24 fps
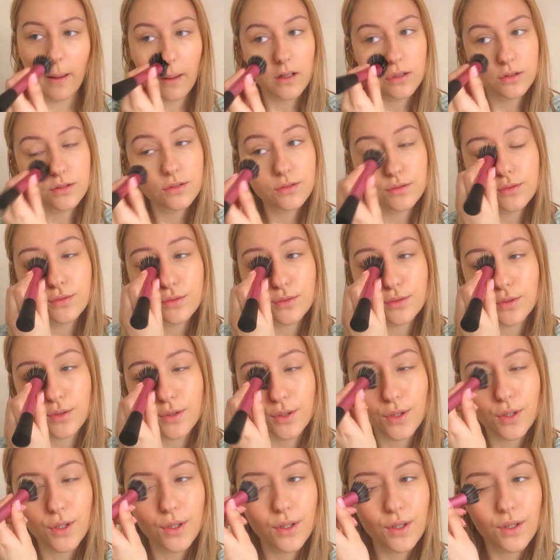on the Real
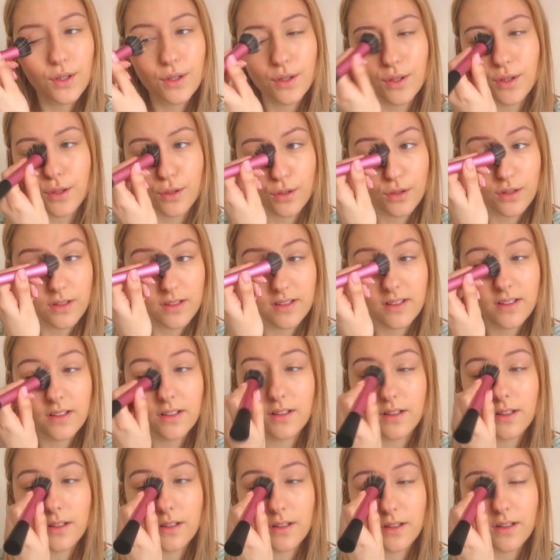Techniques kind of
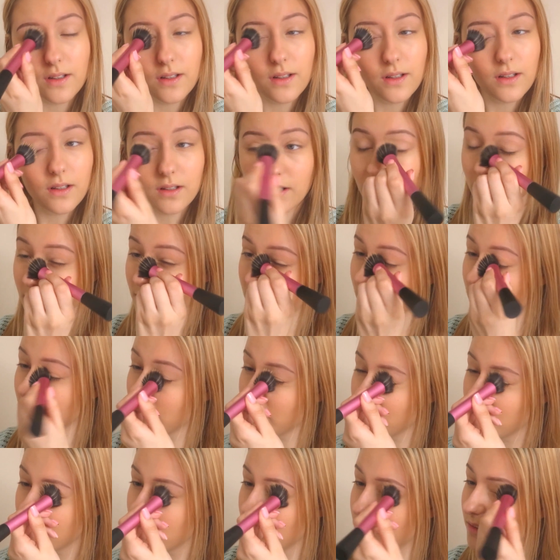base foundation
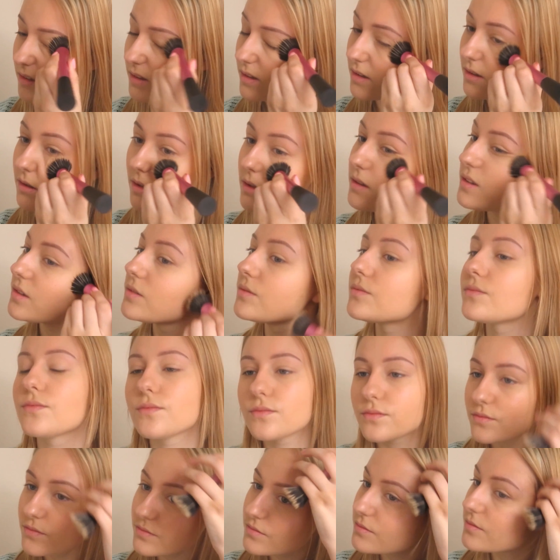brushes. I'll link it
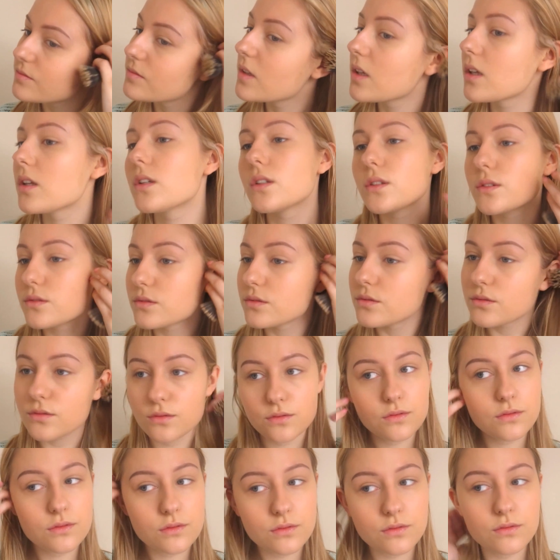down below. It was from a while
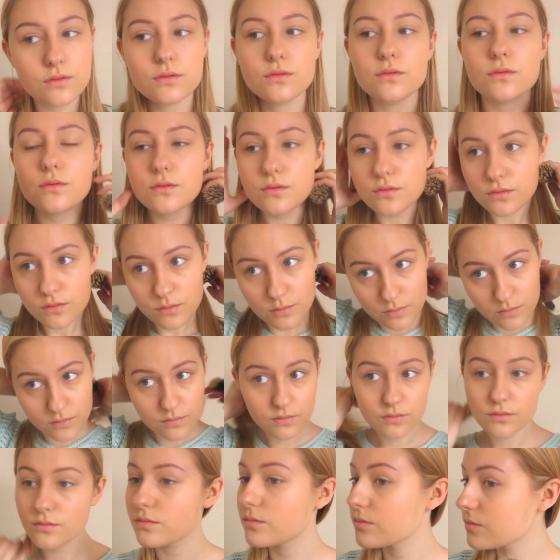ago, but I
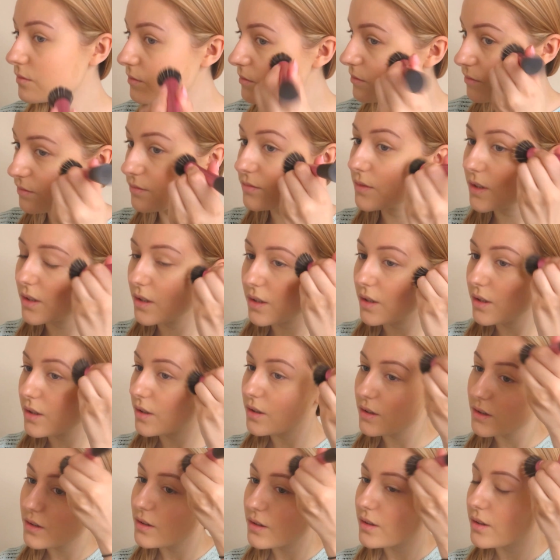do discuss
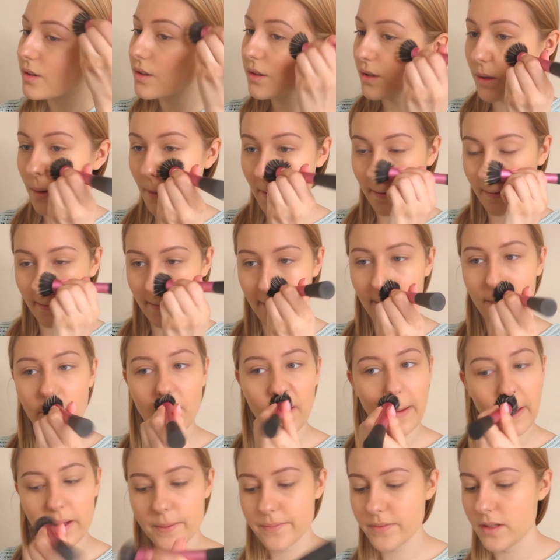each foundation
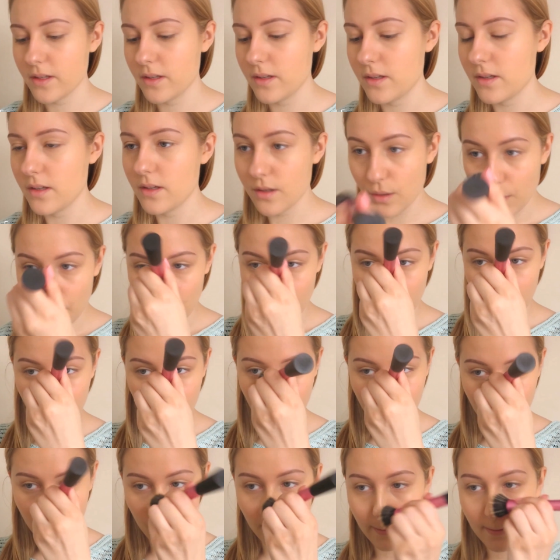brush in a kind of short
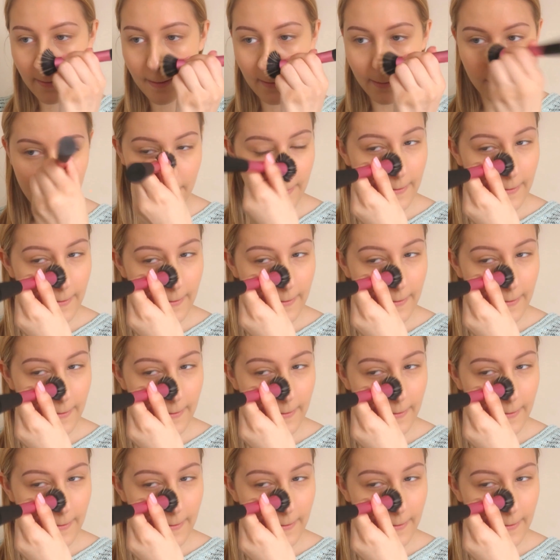description,